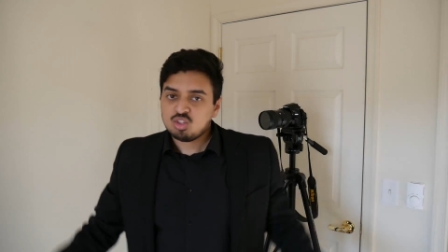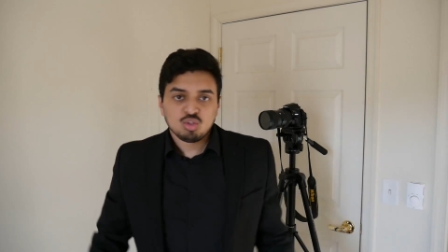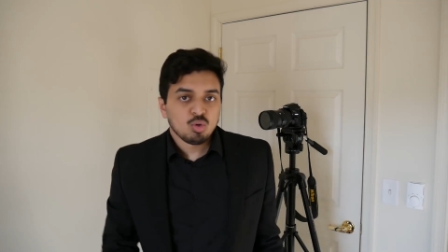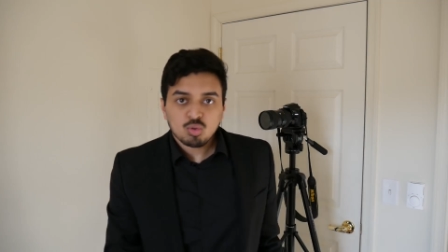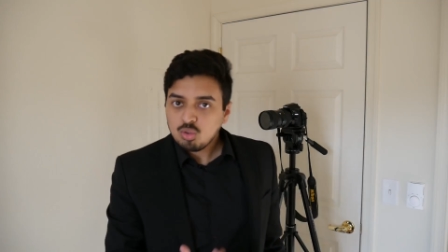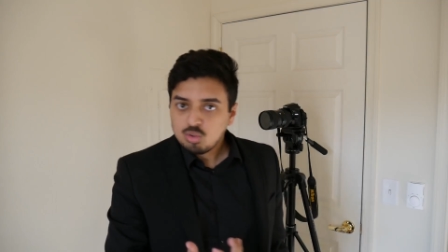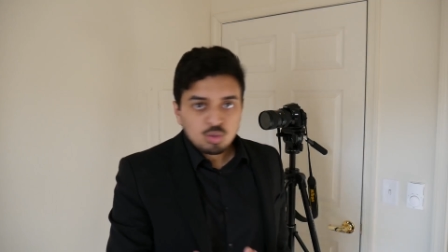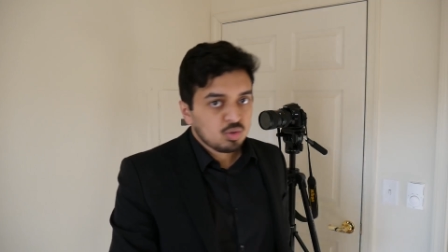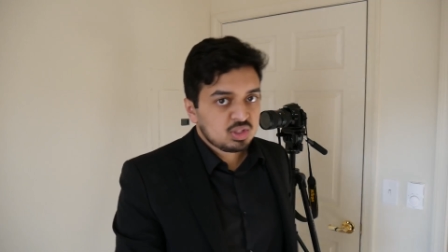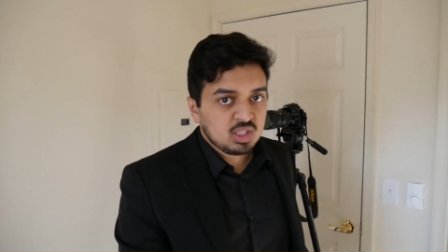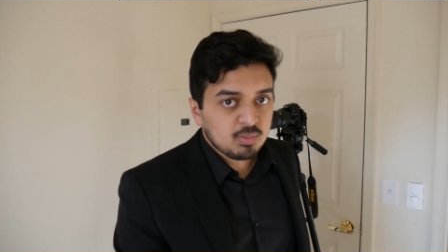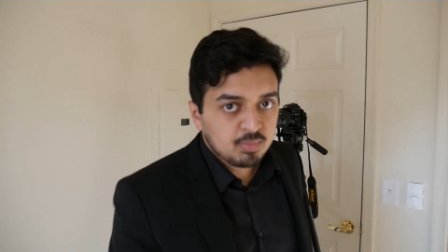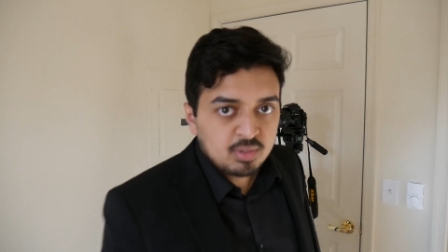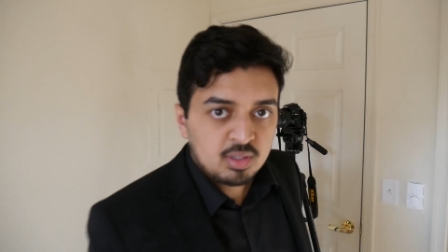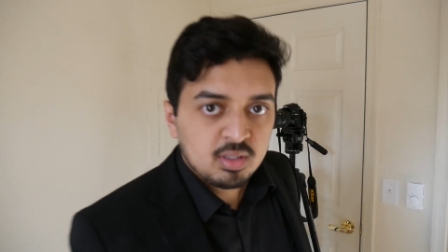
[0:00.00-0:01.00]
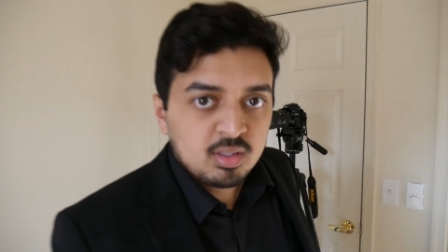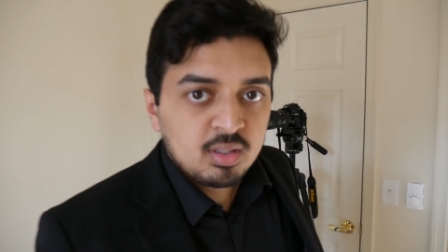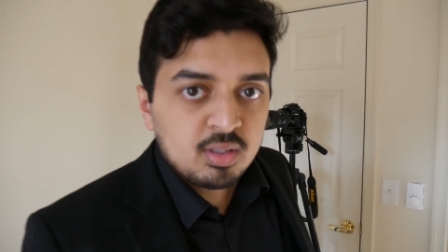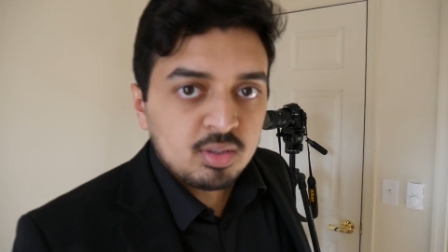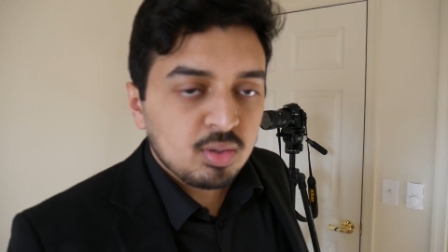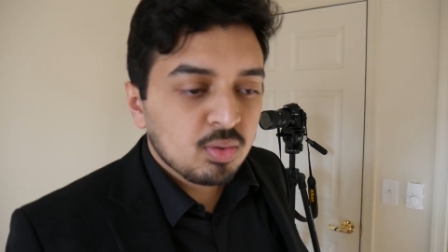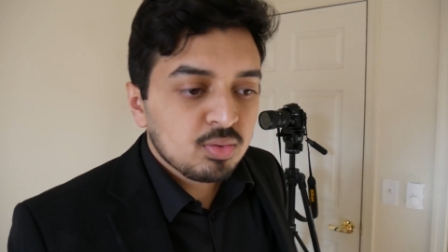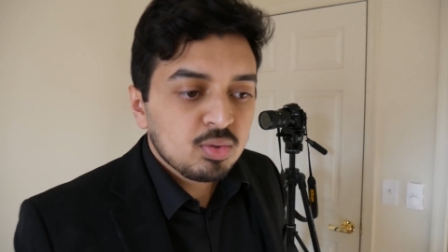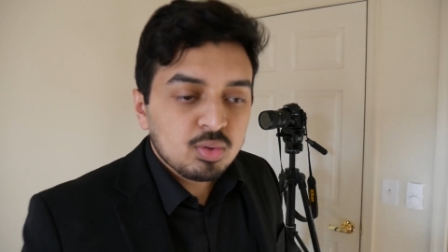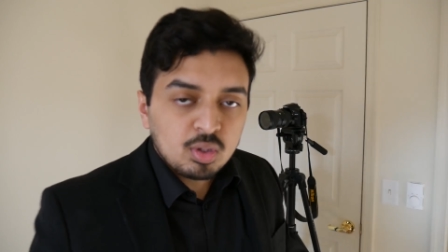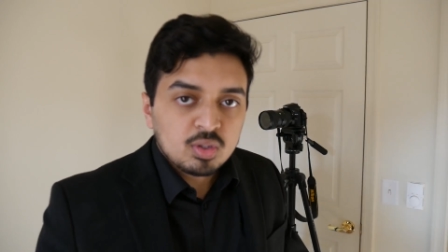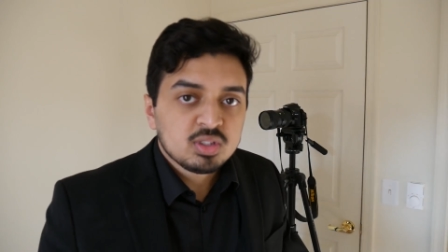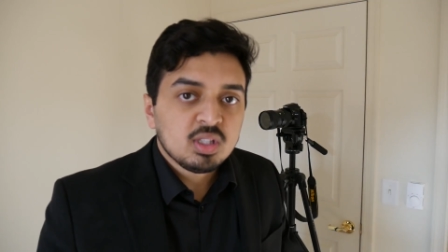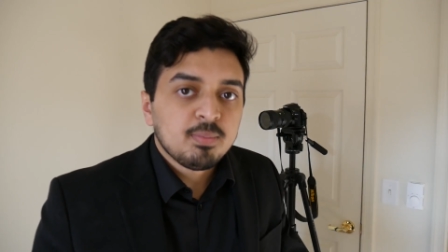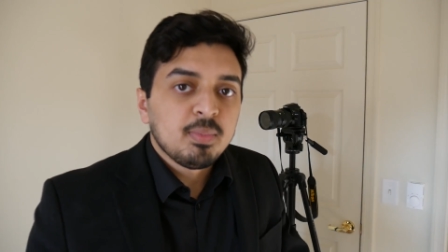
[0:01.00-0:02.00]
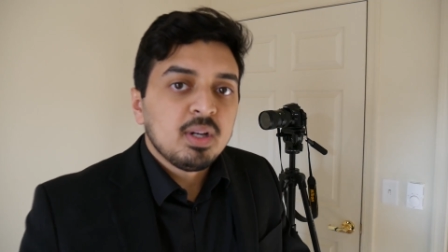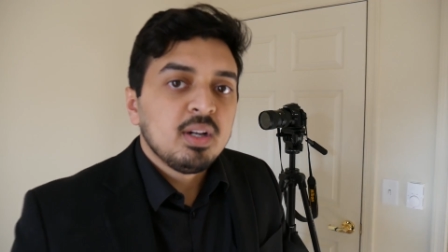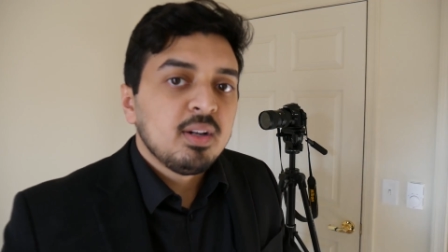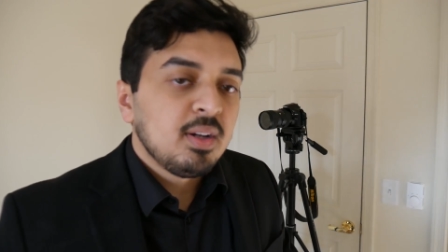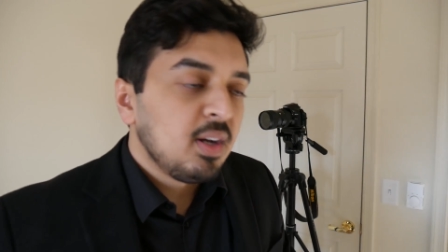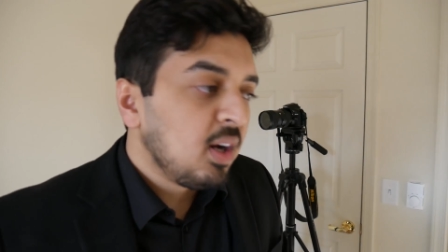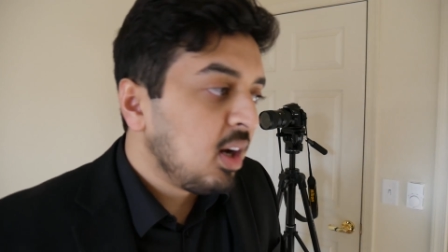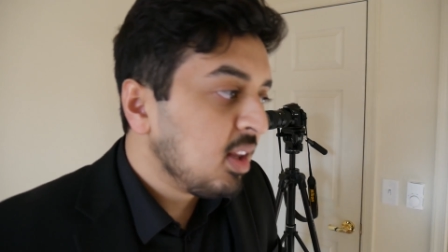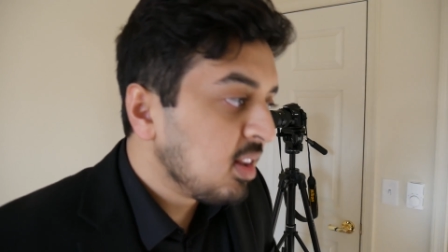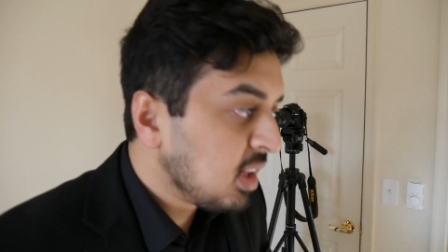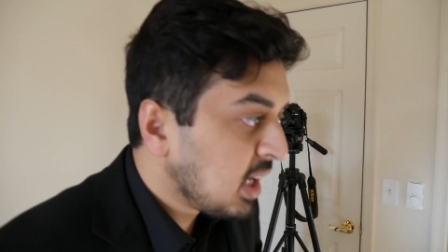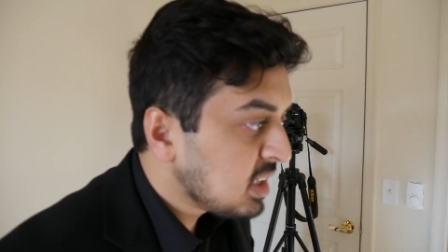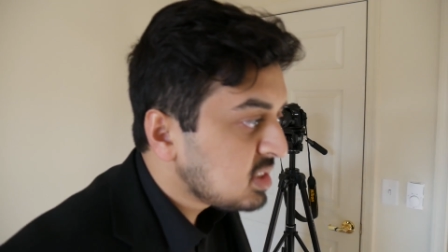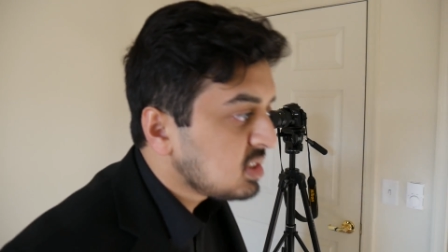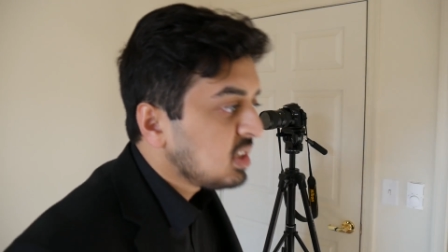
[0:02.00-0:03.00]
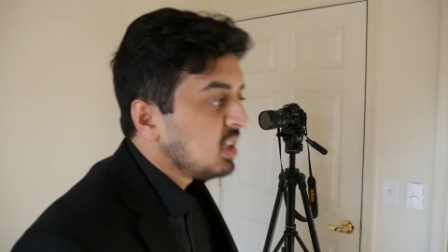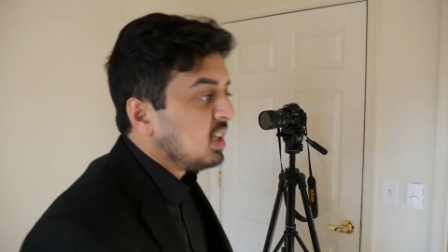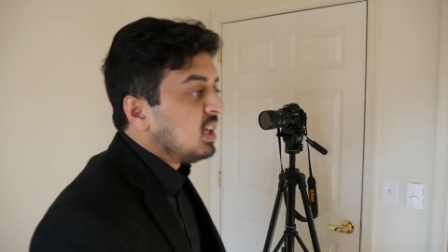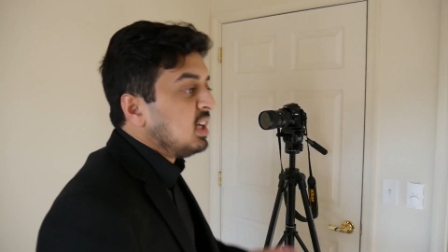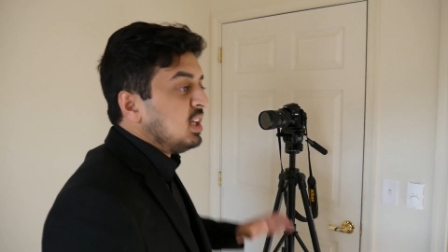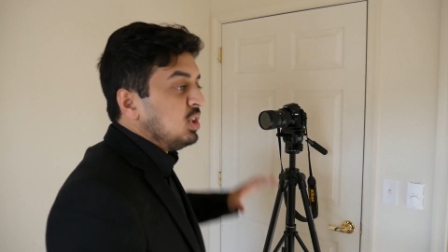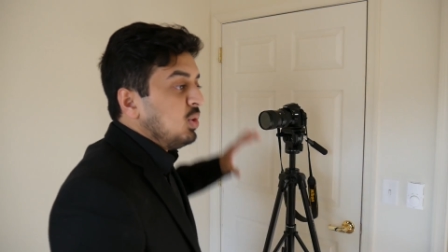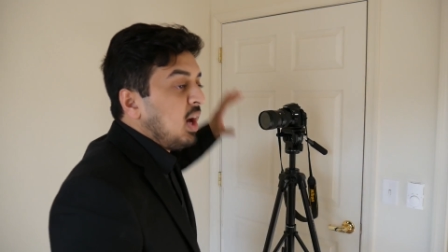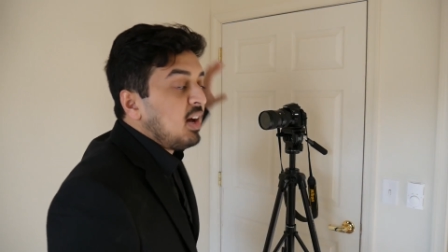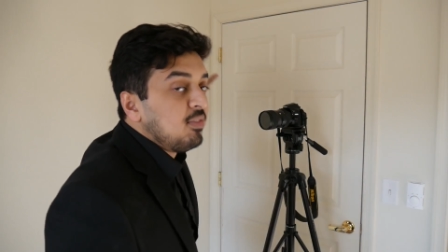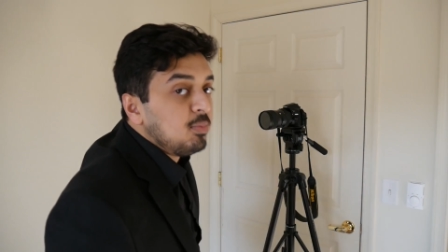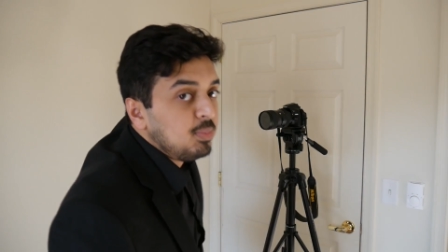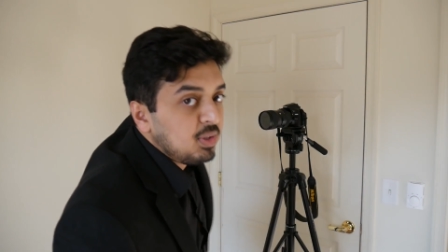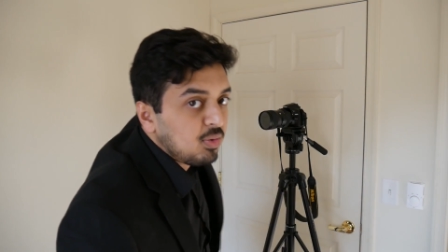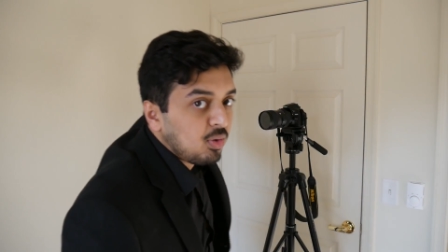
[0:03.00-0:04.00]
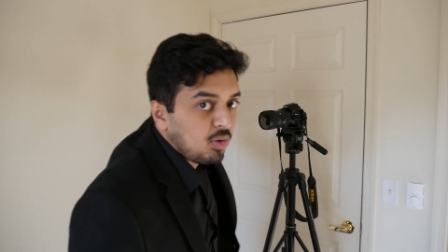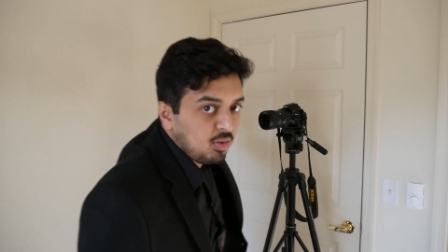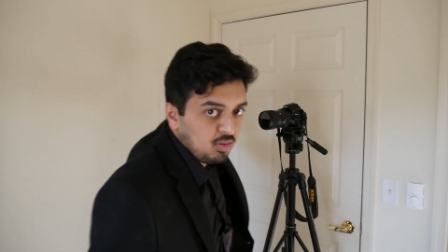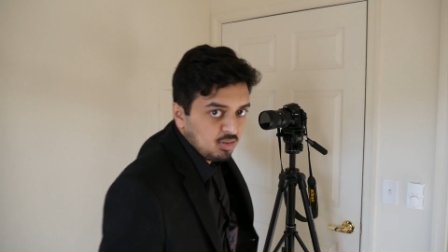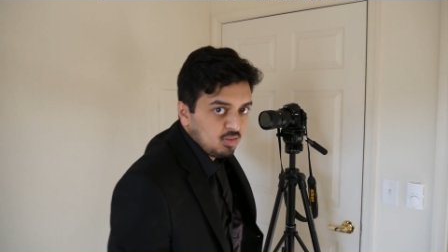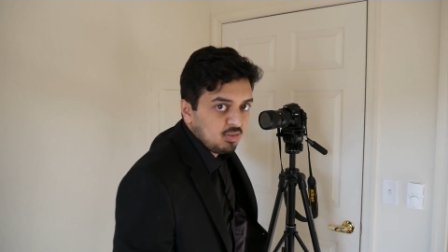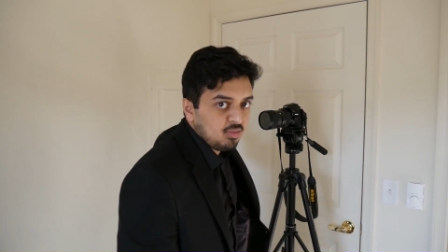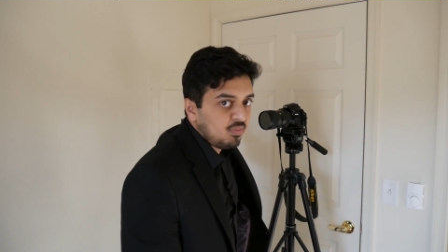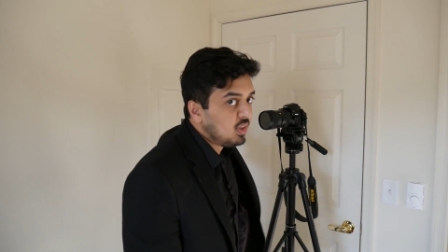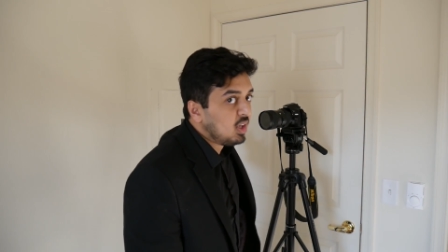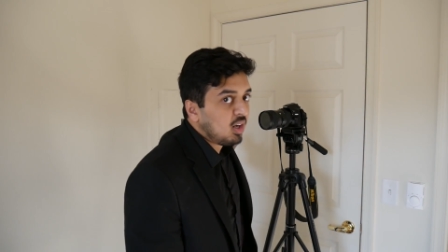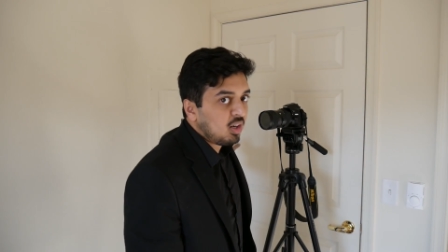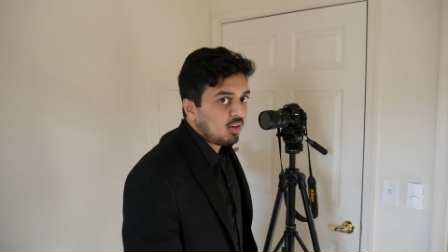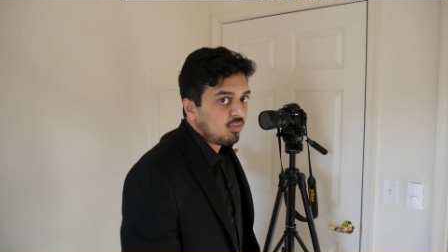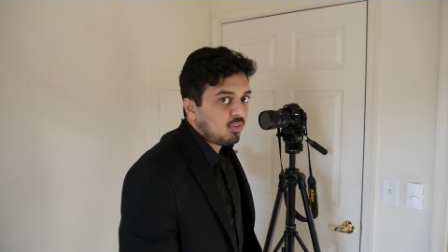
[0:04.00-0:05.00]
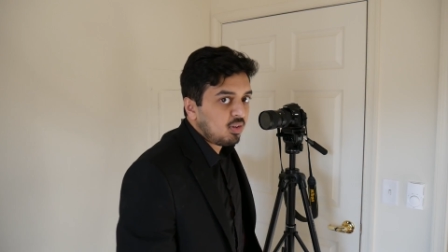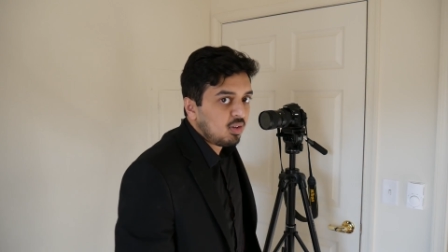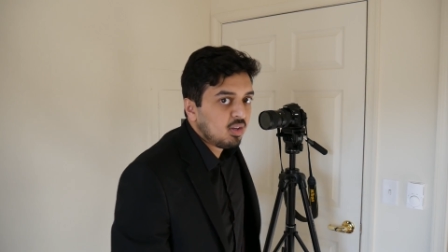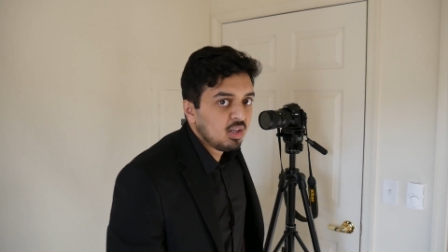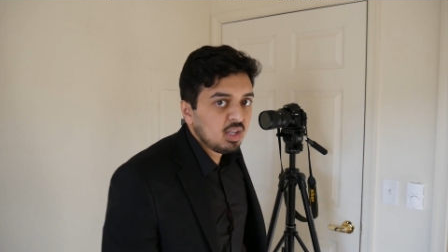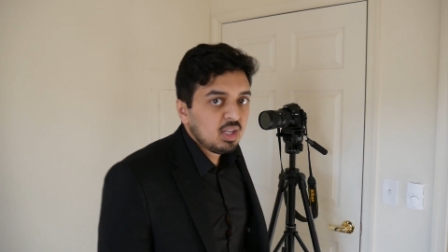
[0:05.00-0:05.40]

Don't go close up. Don't do close up unless you have a B-roll videographer.